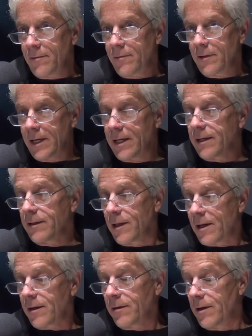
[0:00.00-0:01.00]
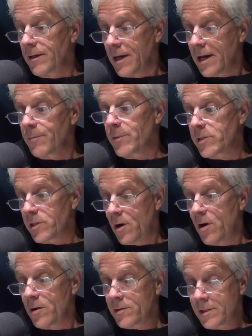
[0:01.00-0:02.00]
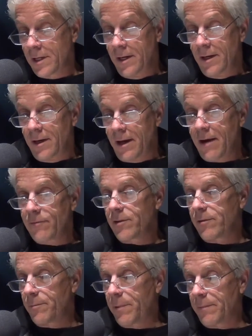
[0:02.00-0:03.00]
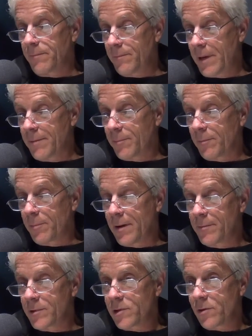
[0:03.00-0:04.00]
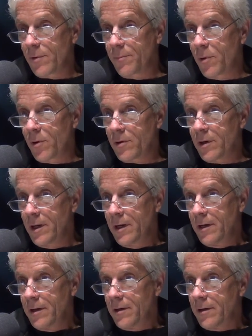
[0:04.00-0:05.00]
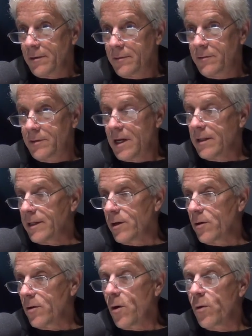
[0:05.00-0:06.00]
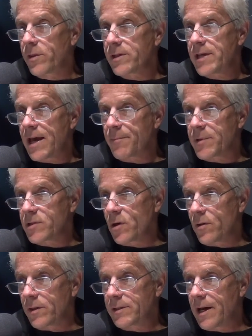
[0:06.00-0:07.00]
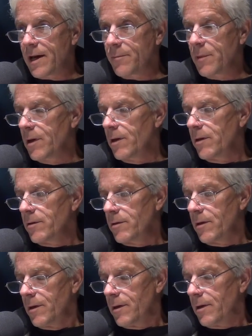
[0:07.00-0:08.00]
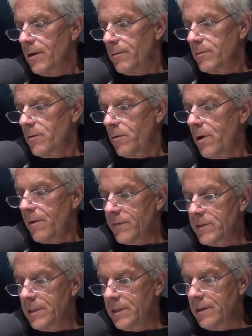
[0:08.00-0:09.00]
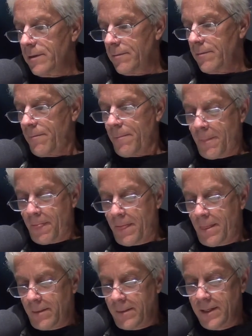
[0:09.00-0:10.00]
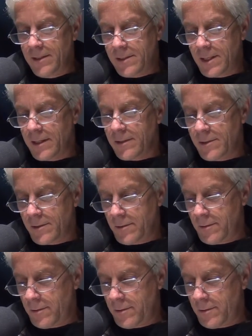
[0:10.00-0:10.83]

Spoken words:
getting a lot of anonymous calls after the paper published her report telling her, oh, this happens all the time. So obviously, these things